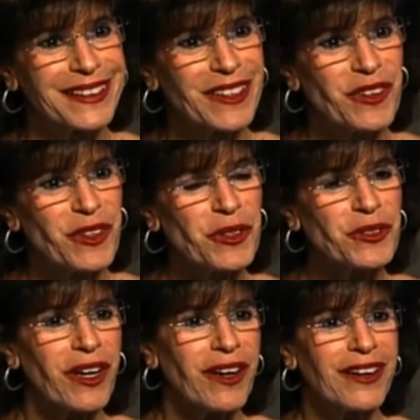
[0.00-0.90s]
Those
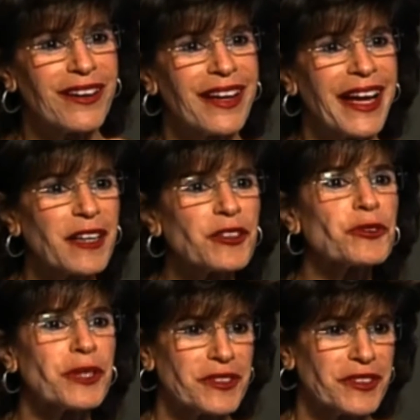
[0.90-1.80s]
are
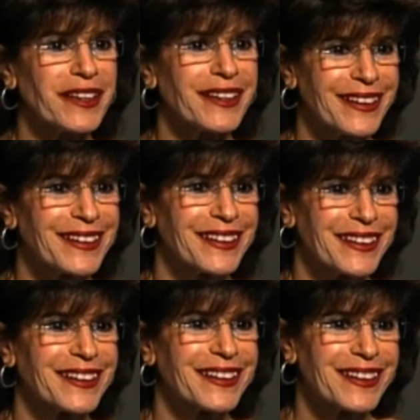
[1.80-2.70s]
extrinsic
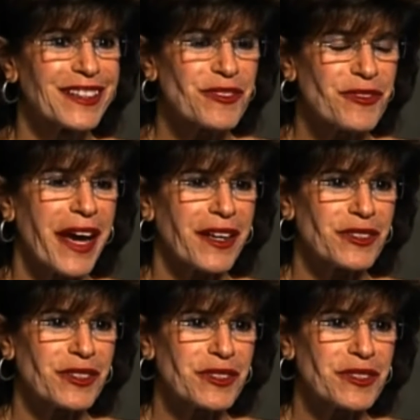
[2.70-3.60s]

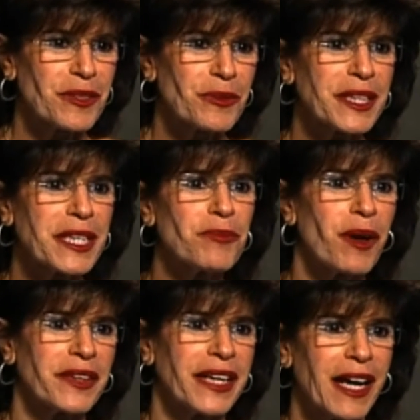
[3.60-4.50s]
factors that we keep on
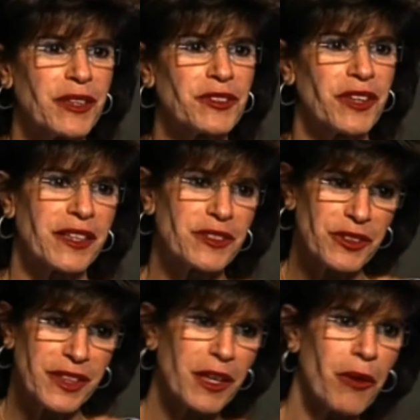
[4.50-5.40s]
the outside so
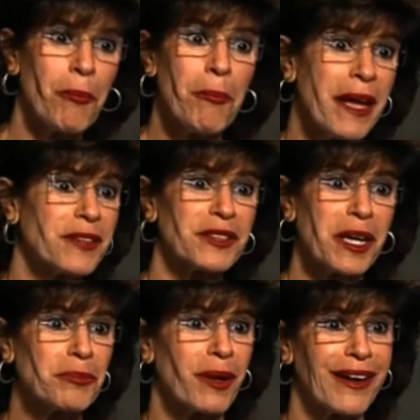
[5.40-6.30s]
they don't mess
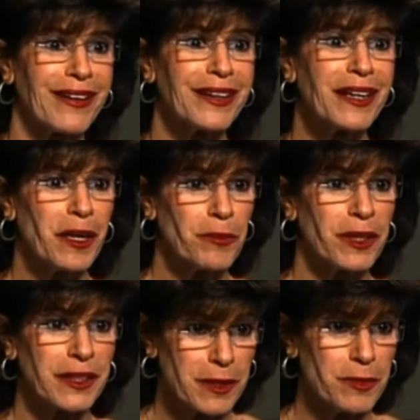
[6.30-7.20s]
up our
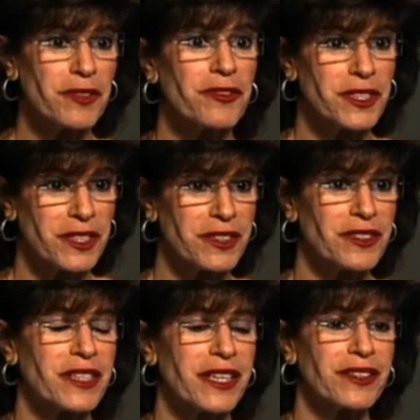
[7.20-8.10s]
ability to be efficient and
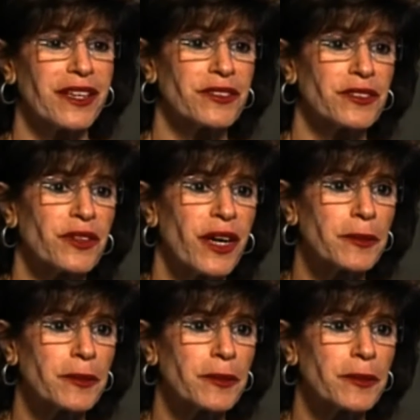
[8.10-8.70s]
standardized and so on.